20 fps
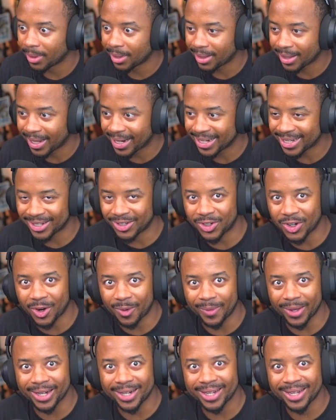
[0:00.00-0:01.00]
Ladies and
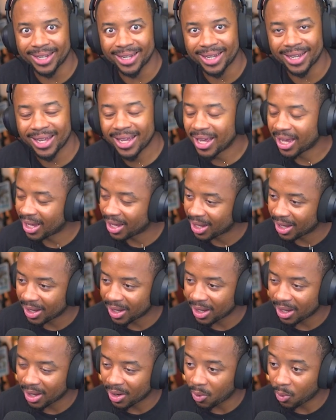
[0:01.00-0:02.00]
gentlemen,
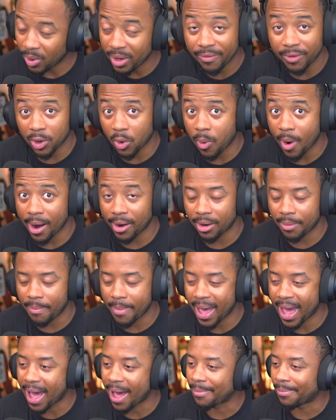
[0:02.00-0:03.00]
we've acquired a
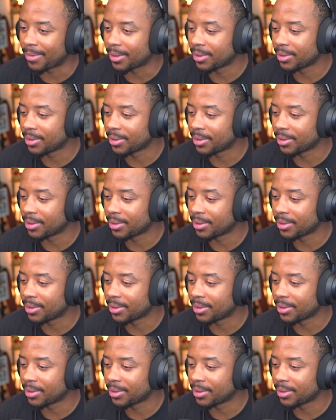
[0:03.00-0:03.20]
map.